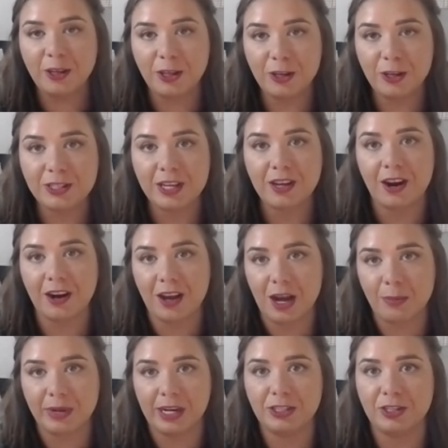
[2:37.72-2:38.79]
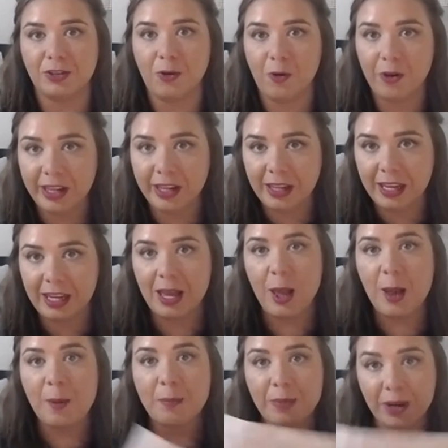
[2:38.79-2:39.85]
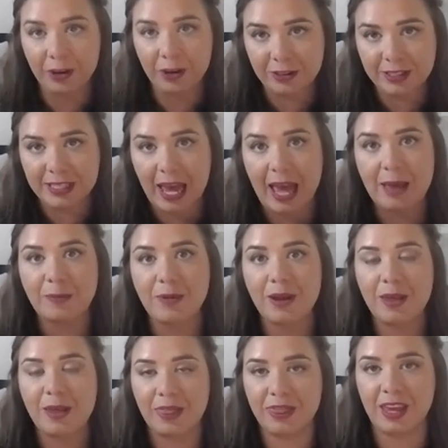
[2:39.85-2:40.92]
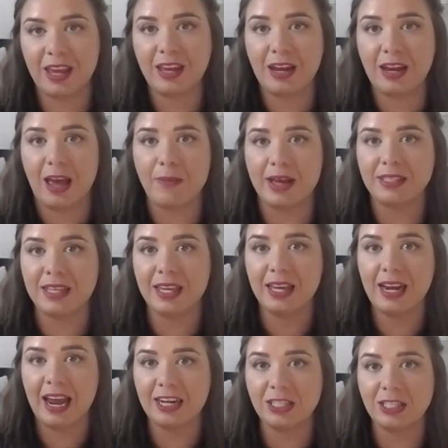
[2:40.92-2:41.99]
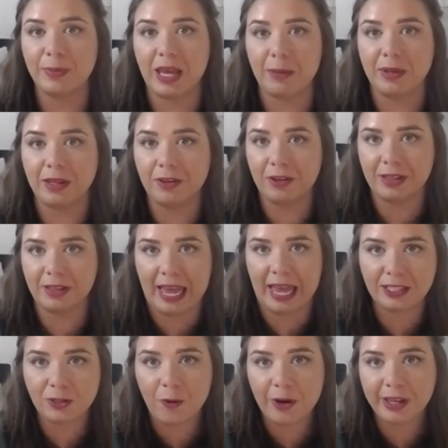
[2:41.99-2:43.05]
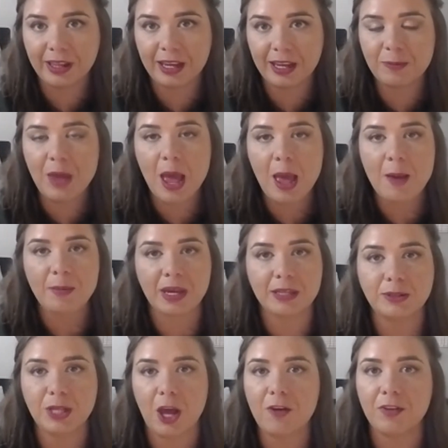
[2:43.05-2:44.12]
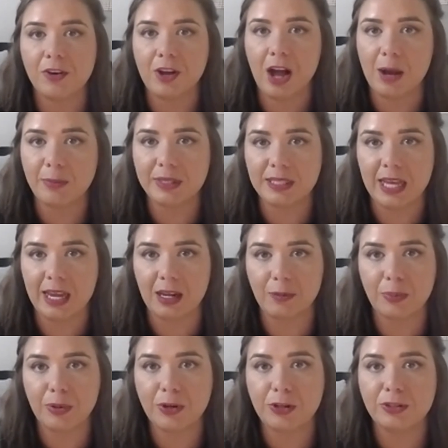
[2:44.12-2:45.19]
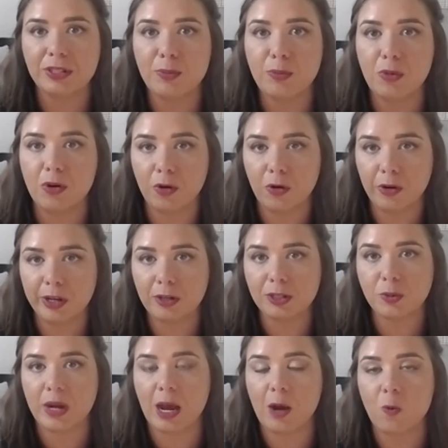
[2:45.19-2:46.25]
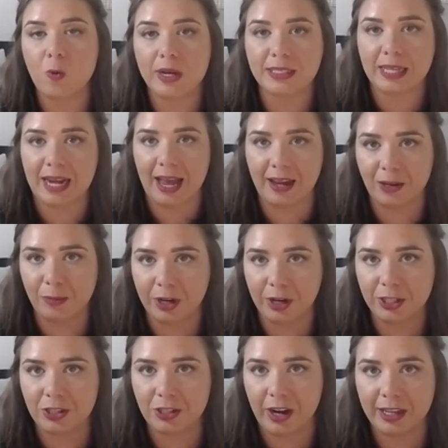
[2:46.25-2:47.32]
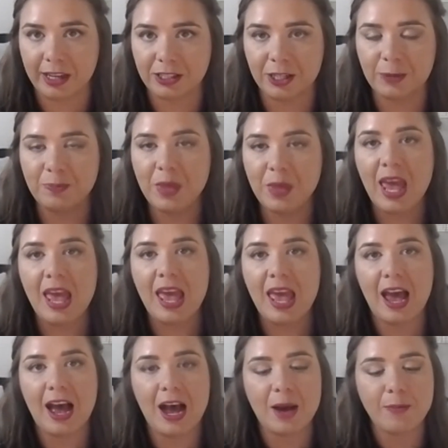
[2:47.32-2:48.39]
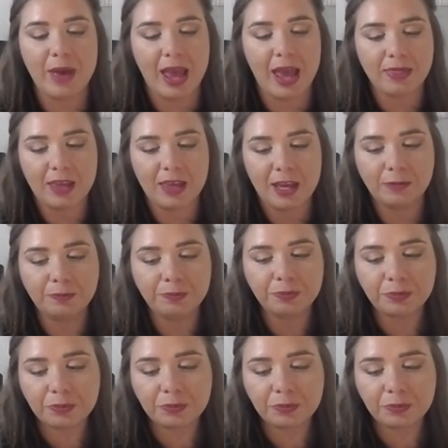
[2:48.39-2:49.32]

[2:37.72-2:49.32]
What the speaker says: using our combination oily Miracle Set, then my skin actually became a little less oily because overcompensating, producing more oils when I wasn't adding moisturizer. And then